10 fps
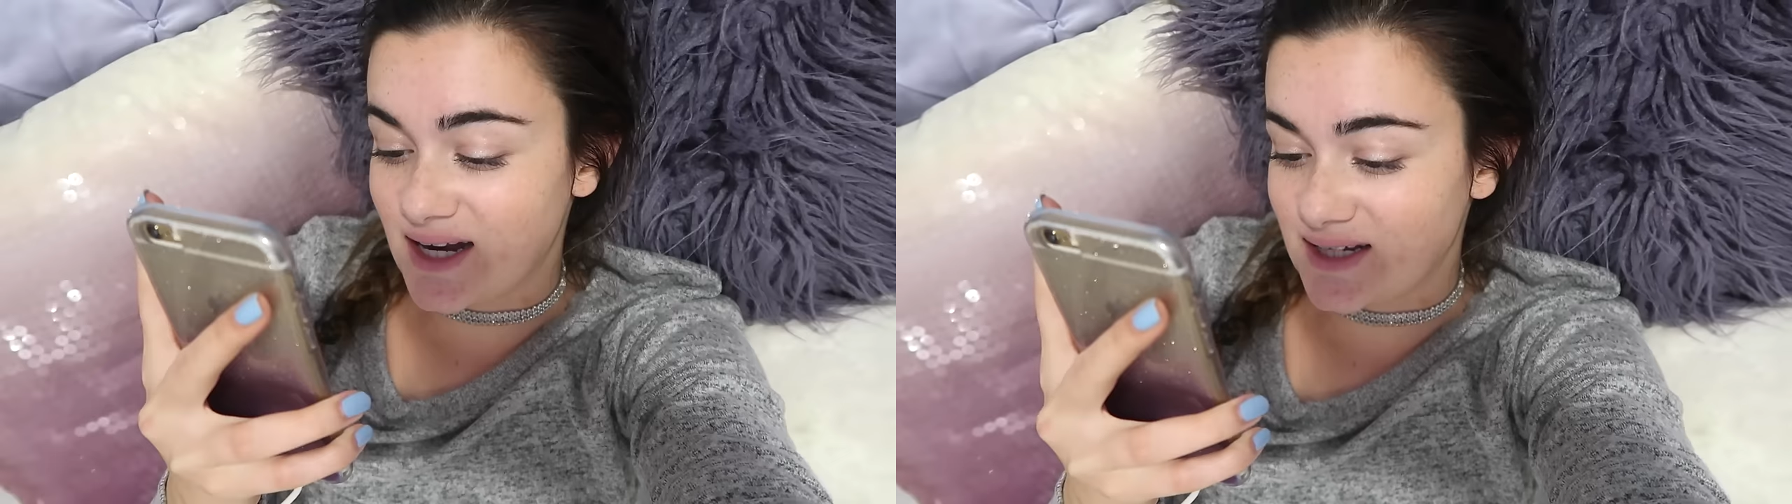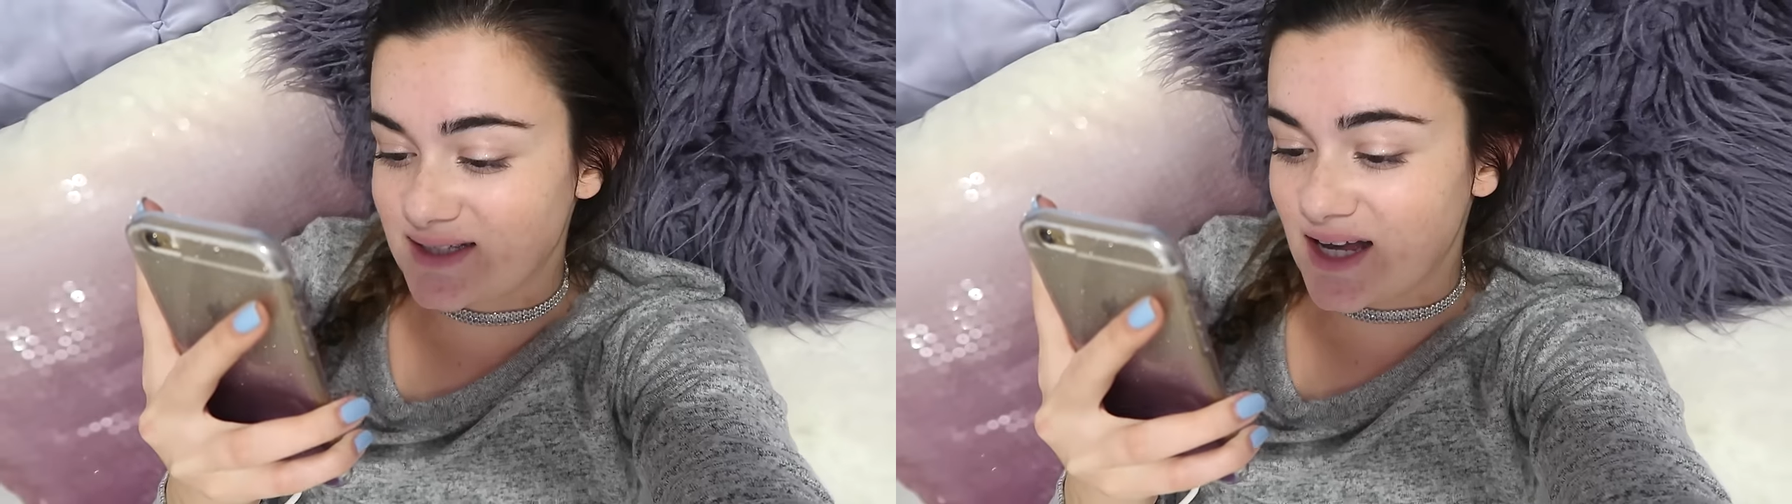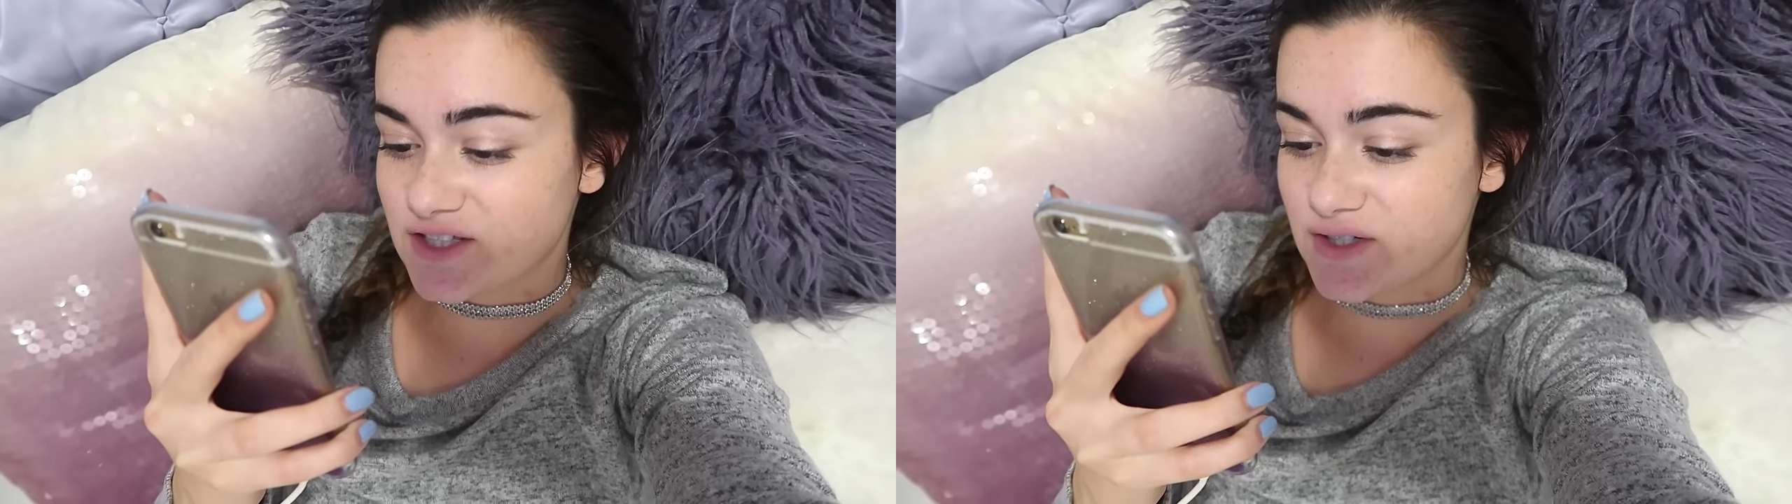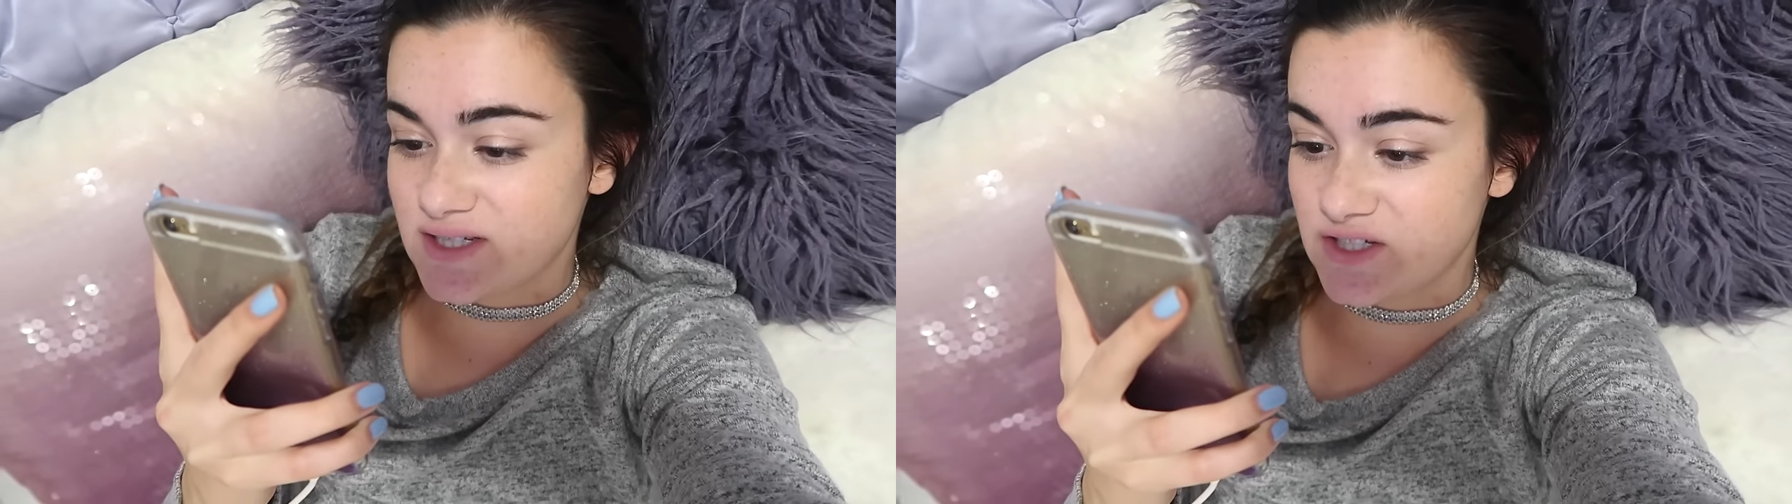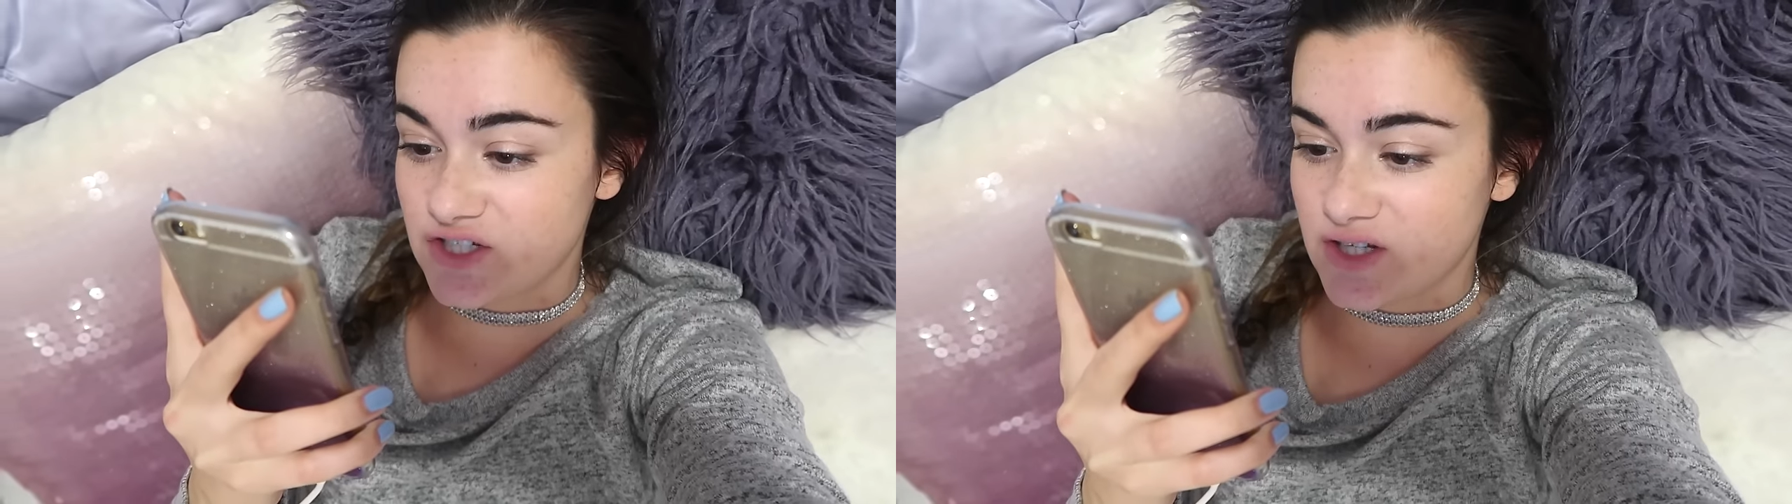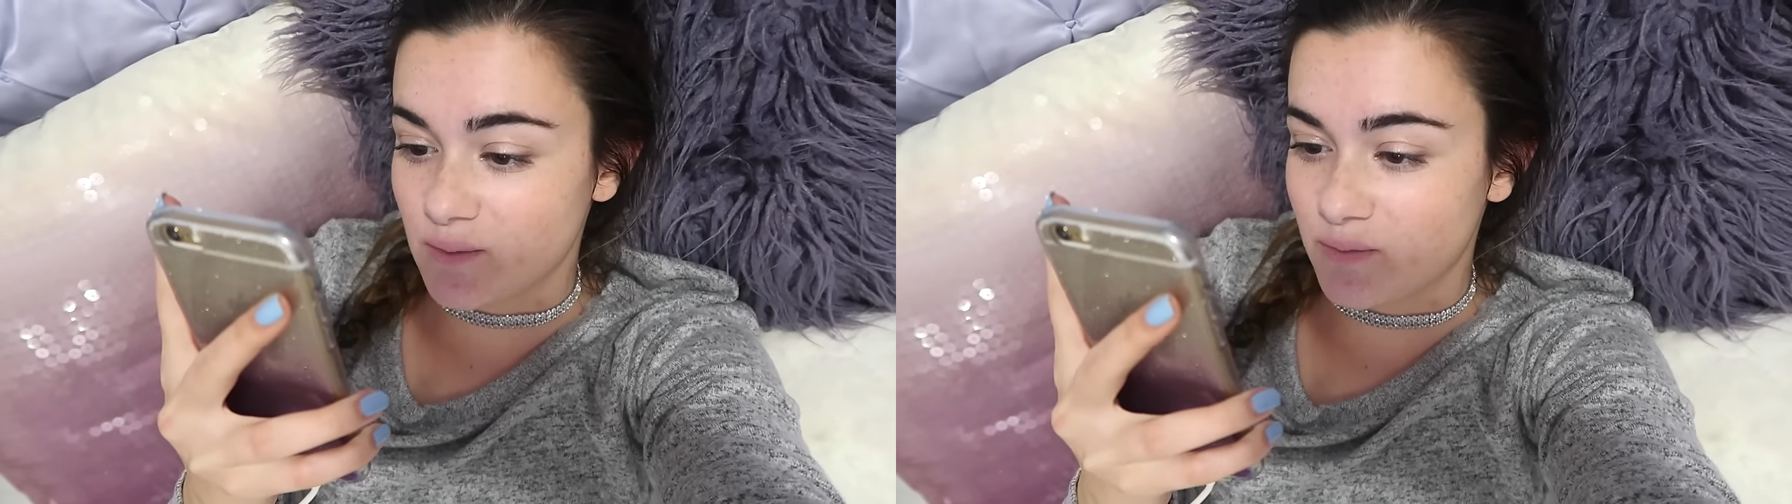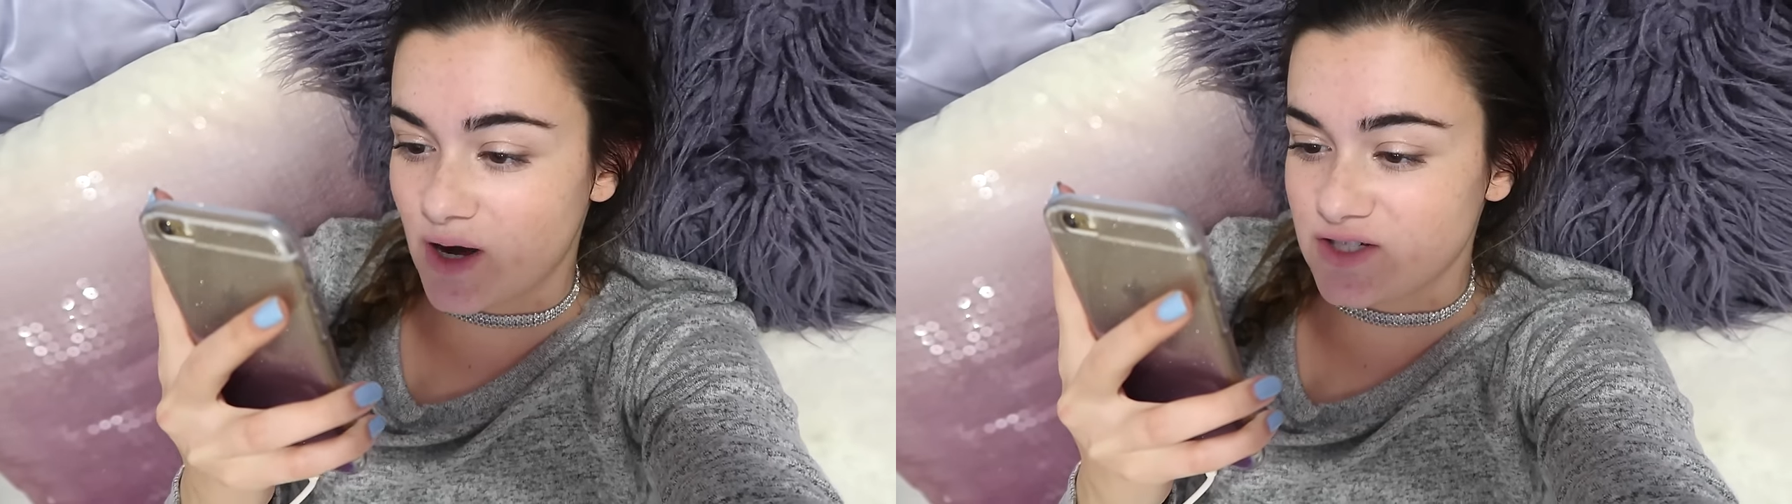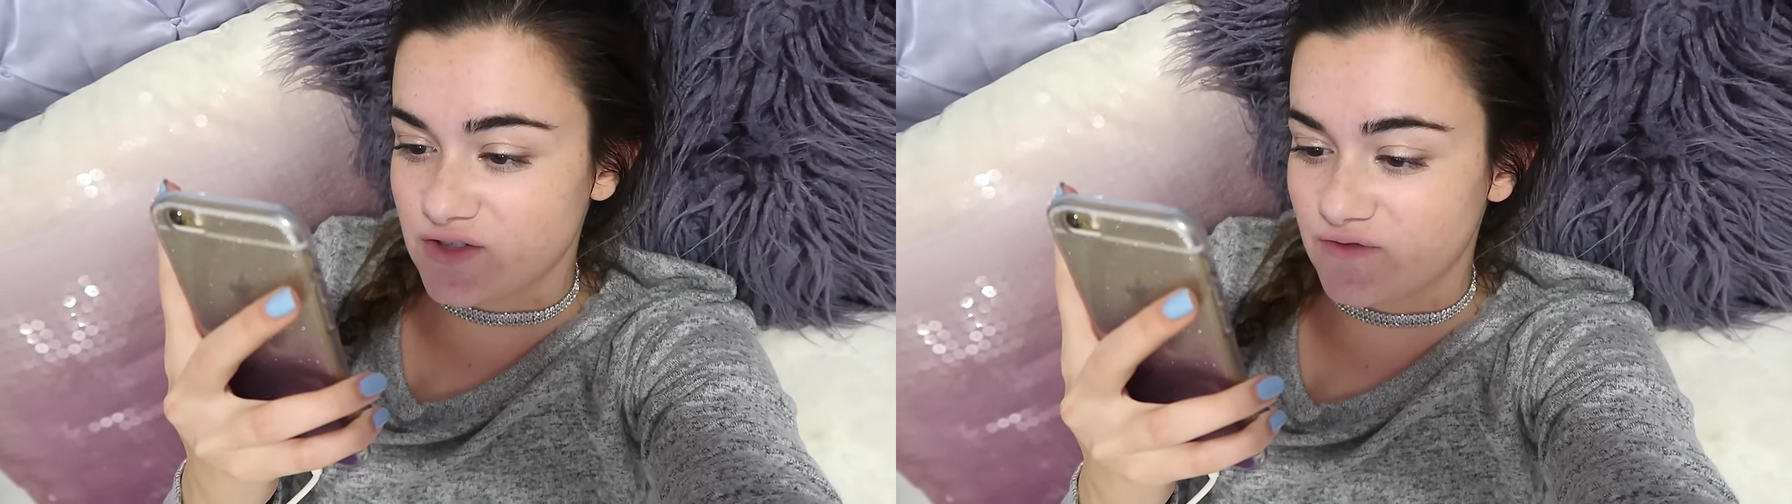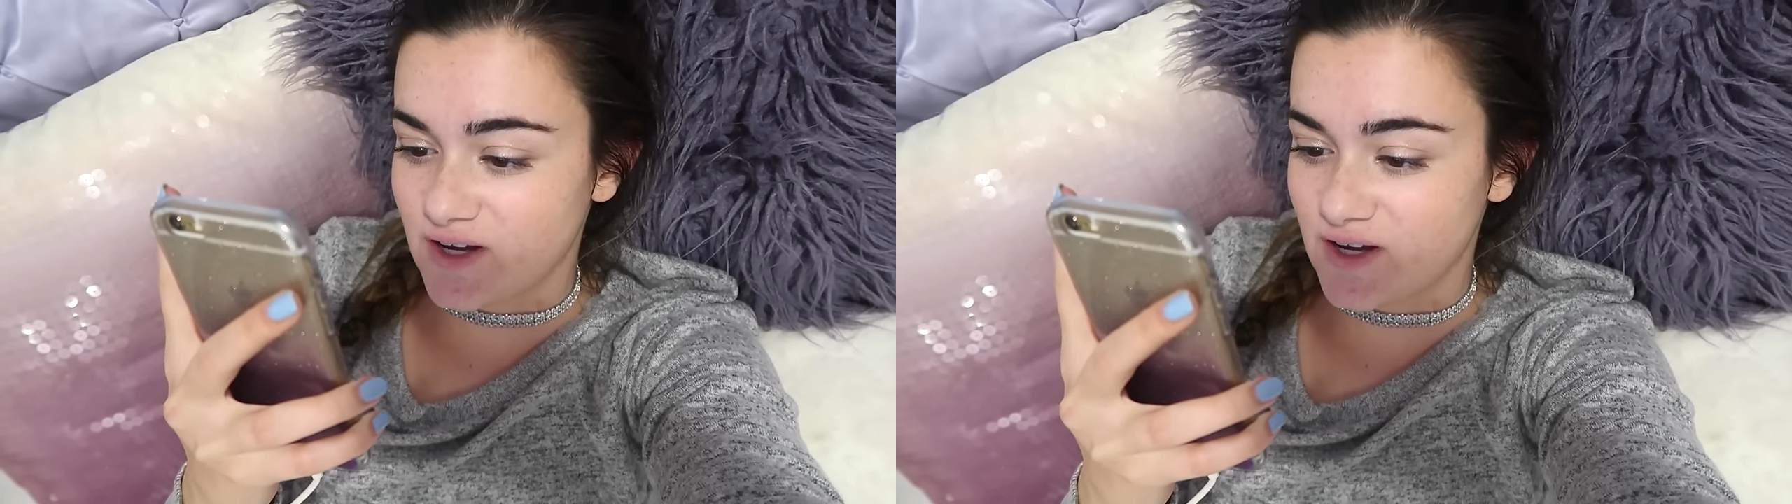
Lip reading: and accessories and just a bunch of